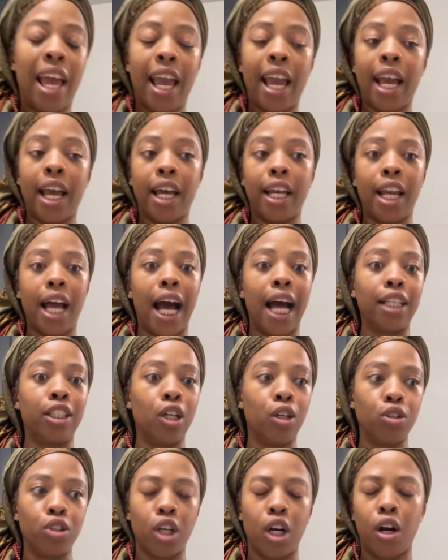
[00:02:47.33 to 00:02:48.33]
And I
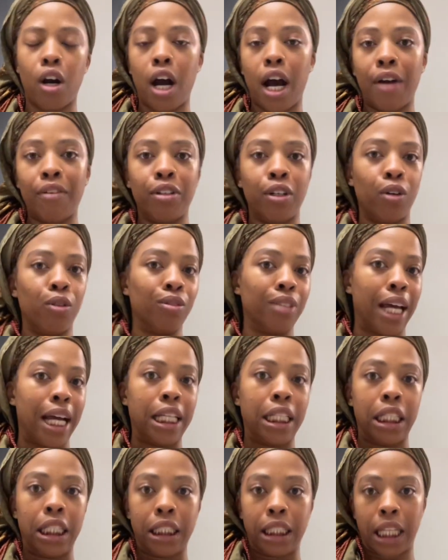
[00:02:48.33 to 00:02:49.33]
told y'all, I don't
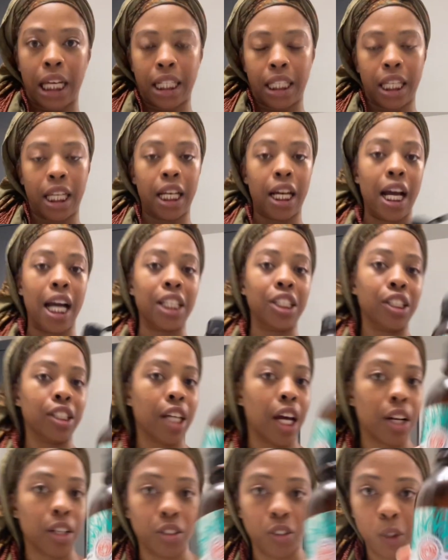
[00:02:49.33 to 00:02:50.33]
like this like that. I just
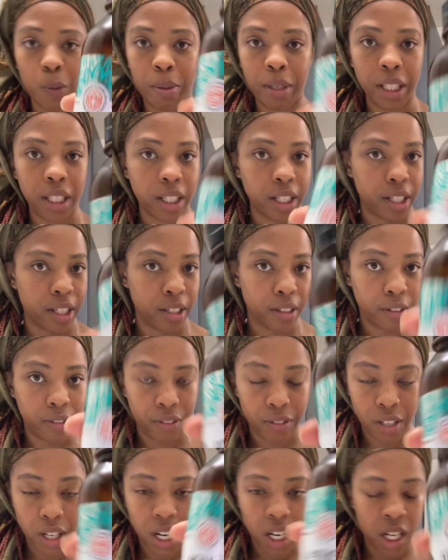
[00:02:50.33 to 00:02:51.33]
got a little bit
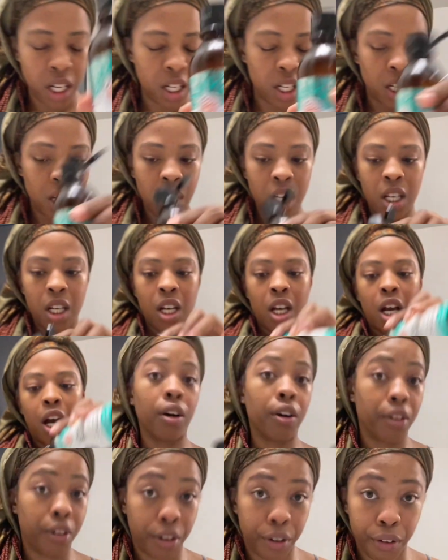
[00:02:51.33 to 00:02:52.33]
left
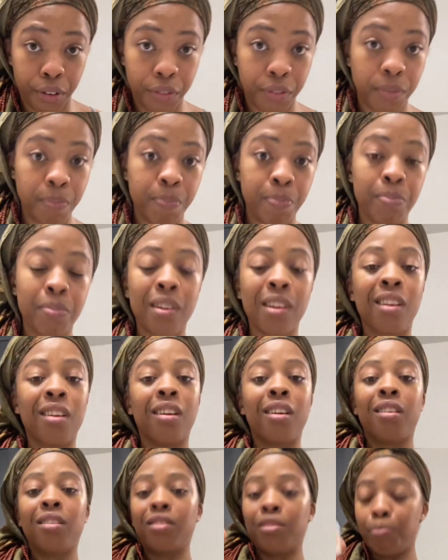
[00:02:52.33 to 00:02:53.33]
of
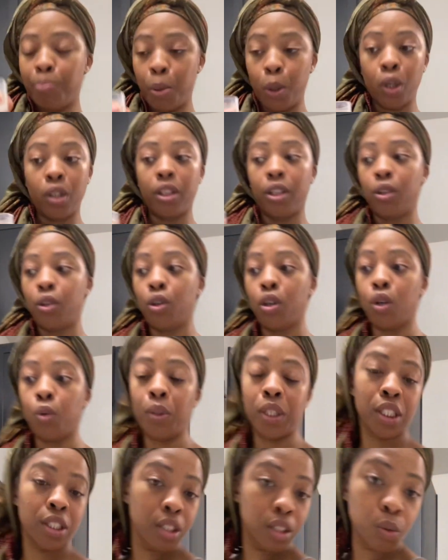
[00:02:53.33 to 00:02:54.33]
pulling oil,
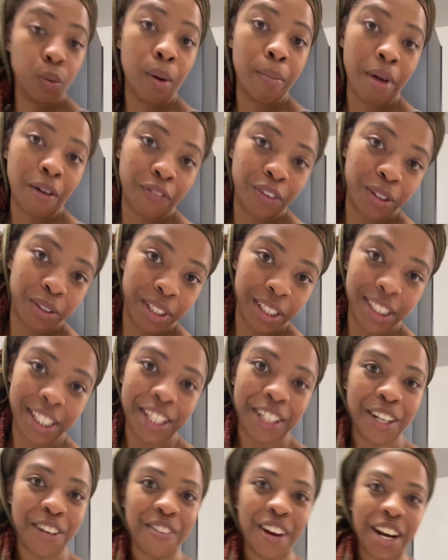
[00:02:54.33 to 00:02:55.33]
which is what my phone is
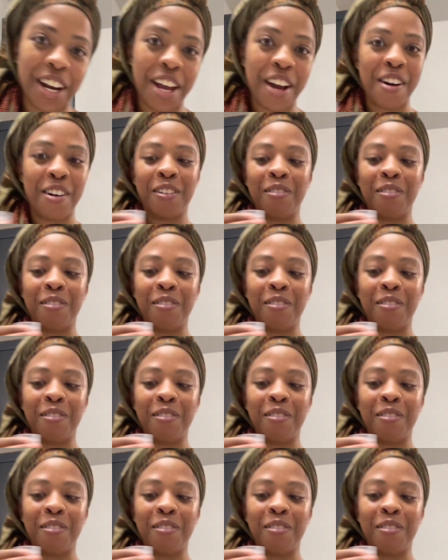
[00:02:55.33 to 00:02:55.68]
sitting on right now.